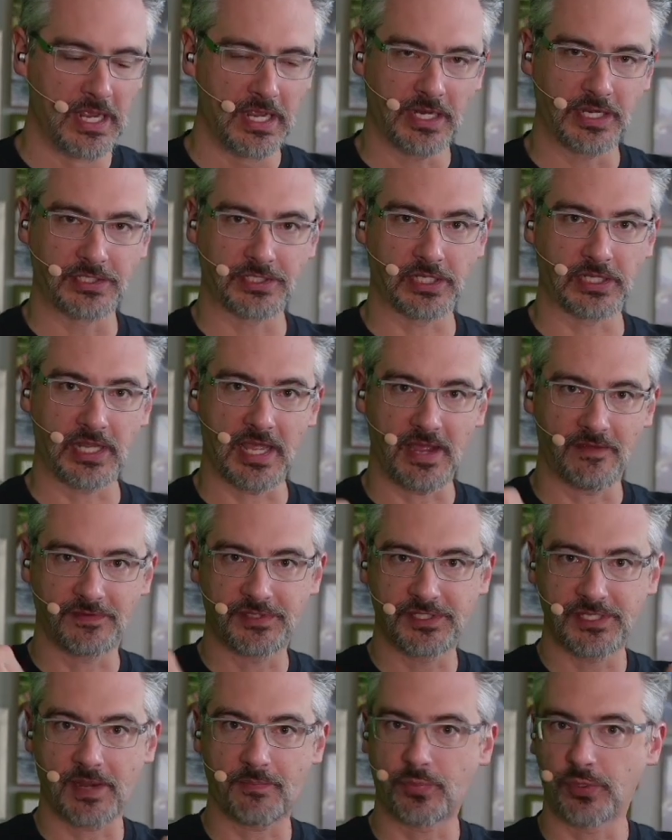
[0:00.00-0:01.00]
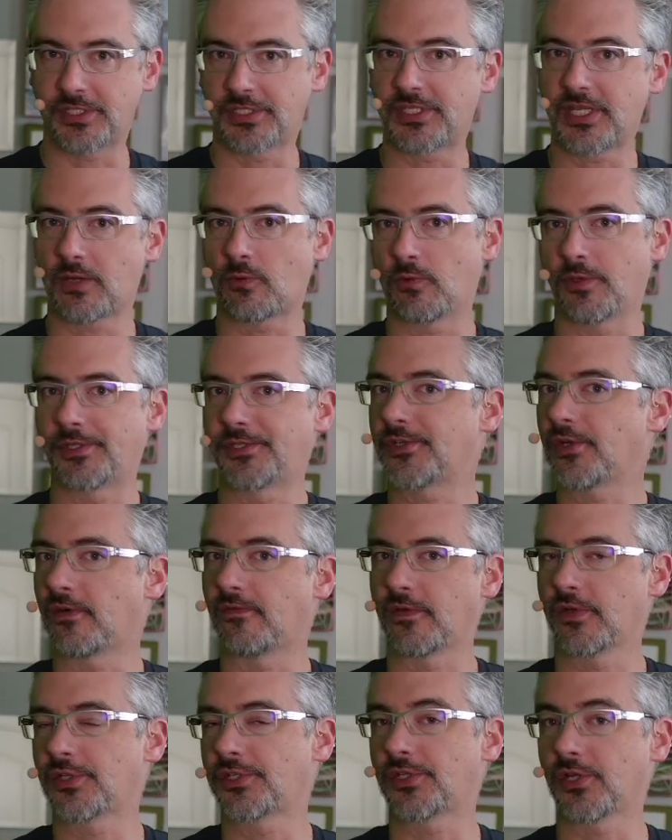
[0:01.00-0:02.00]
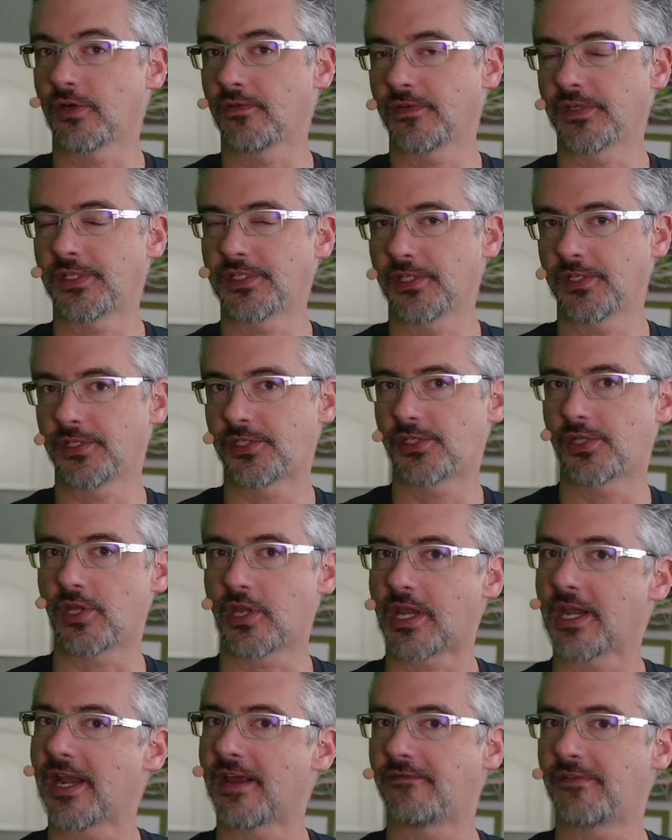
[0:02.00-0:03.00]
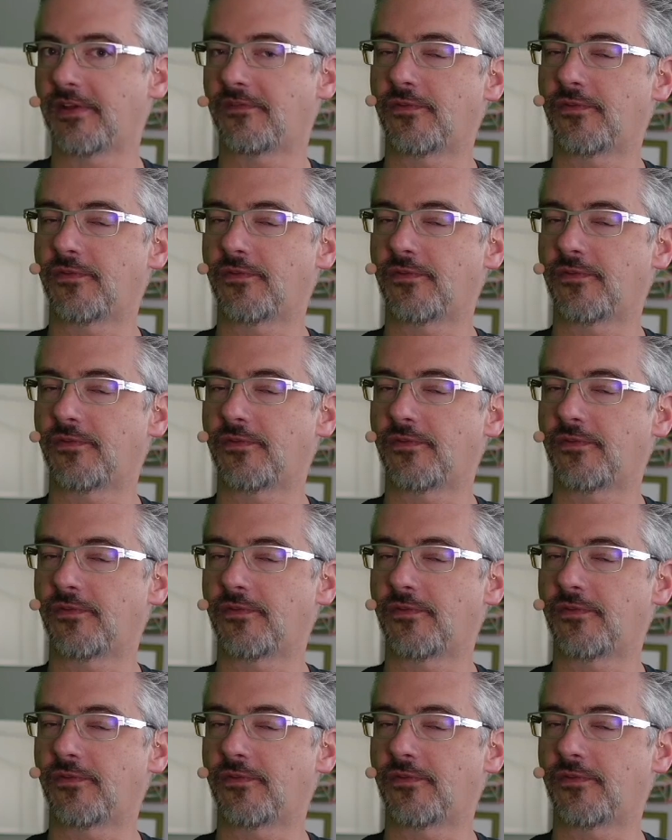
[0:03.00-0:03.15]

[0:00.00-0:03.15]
because it'll have separate SQL server servers services so you can have